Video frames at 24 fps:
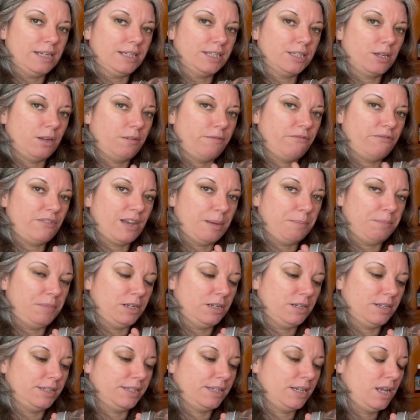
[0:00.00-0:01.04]
so
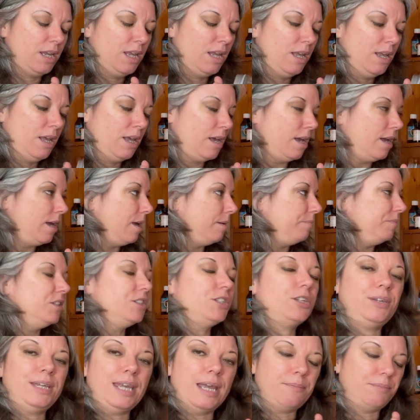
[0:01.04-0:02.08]
fabulous.
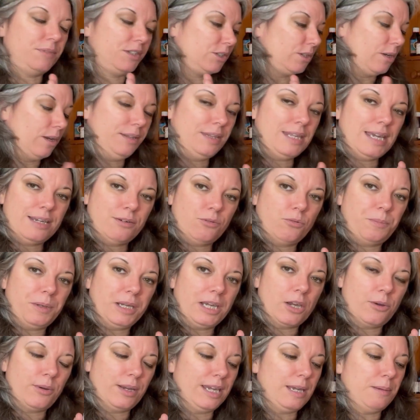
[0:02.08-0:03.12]
So yeah, so that will be
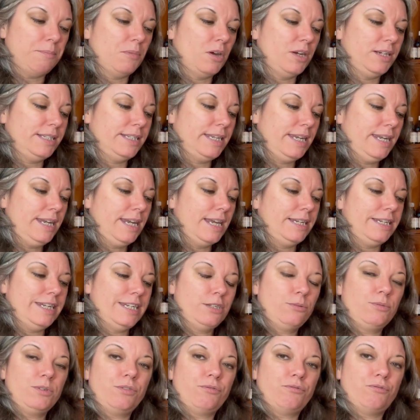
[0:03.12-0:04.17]
going in my tea, and
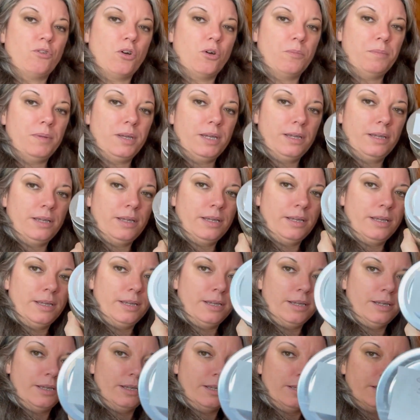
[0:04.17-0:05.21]
this was from
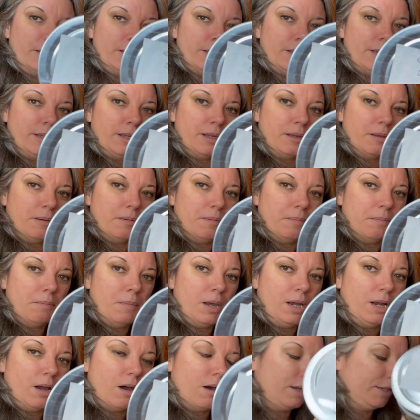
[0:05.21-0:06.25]

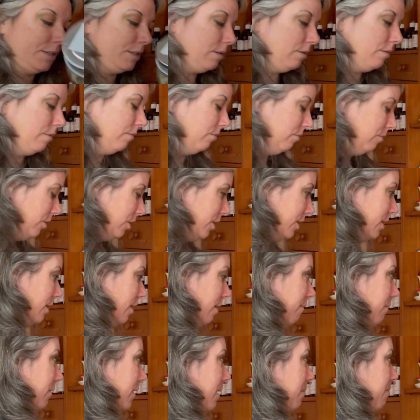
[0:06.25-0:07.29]
my garden, which is
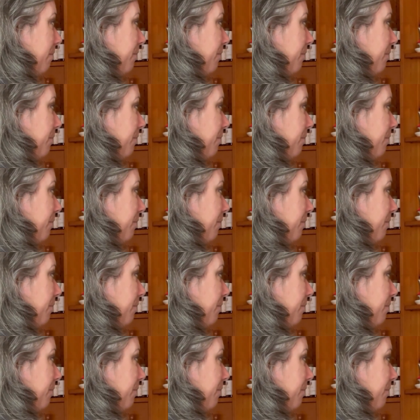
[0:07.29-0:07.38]
lovely.